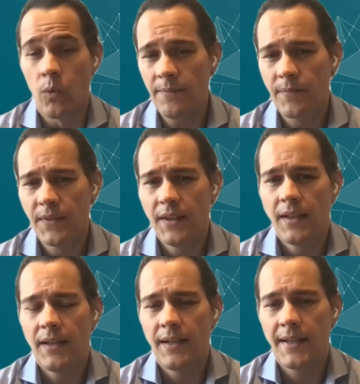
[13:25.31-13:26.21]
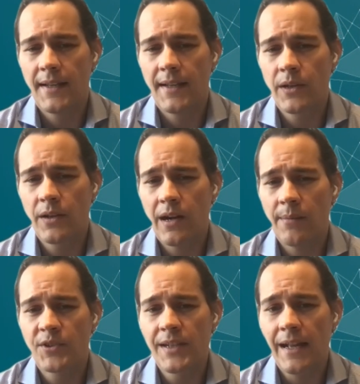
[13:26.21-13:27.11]
One, it adds greater
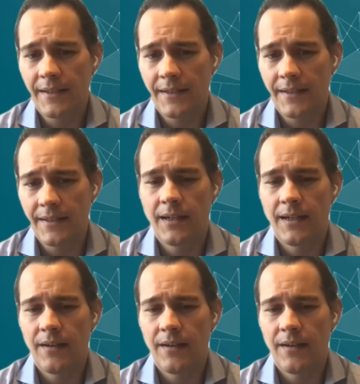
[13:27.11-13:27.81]
optionality